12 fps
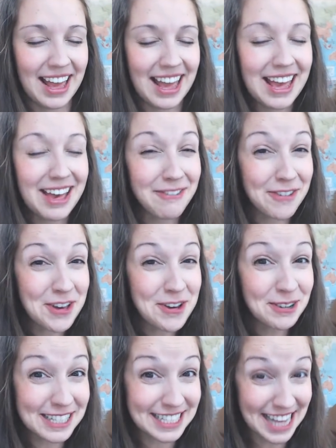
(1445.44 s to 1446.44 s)
If
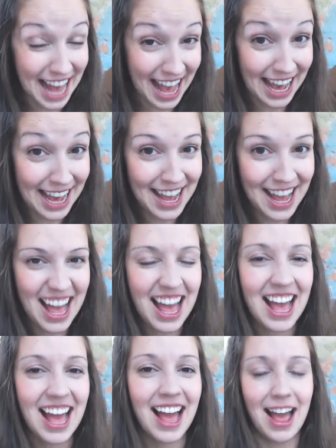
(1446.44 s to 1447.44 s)
you say,
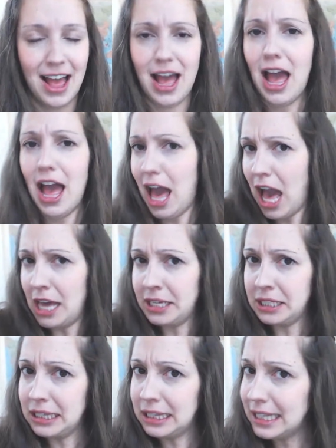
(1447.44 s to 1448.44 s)
at
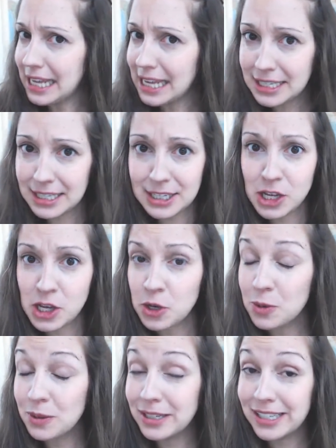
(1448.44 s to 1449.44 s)
least
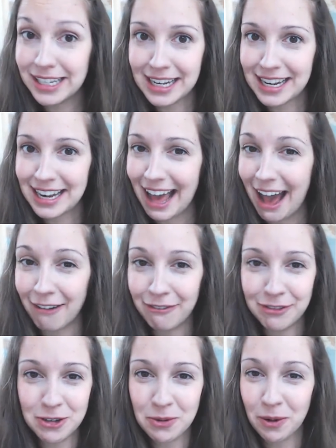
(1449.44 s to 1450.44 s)
you didn't
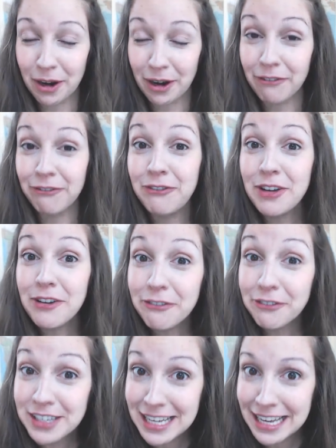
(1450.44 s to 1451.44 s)
have to work
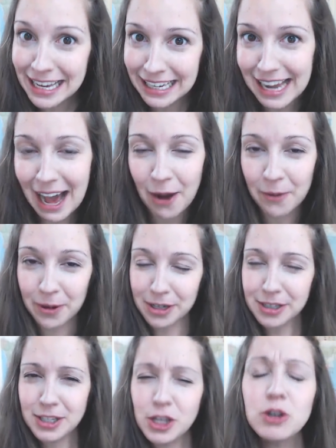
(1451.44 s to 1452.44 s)
15
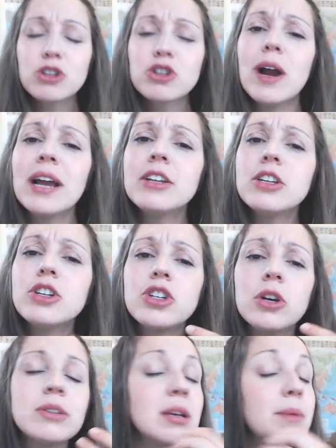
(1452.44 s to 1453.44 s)
hours, you're trying to
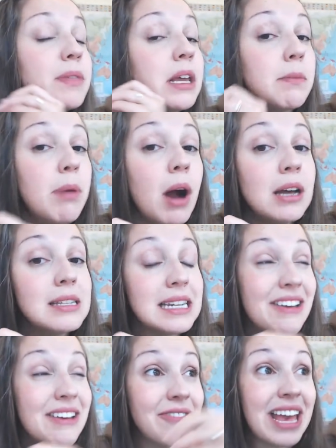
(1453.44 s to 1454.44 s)
show something
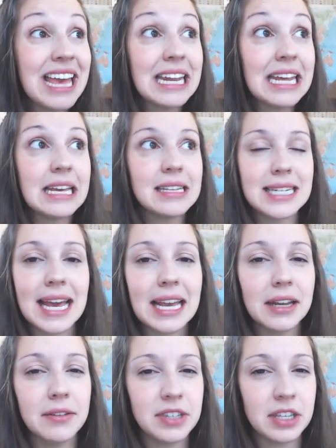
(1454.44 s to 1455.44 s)
positive in his
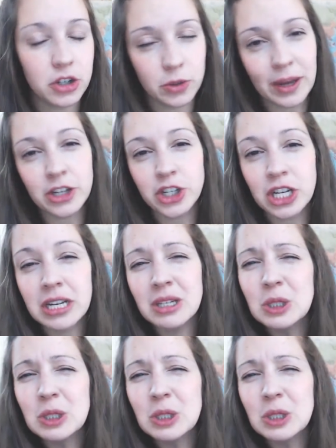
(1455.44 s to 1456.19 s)
negative situation.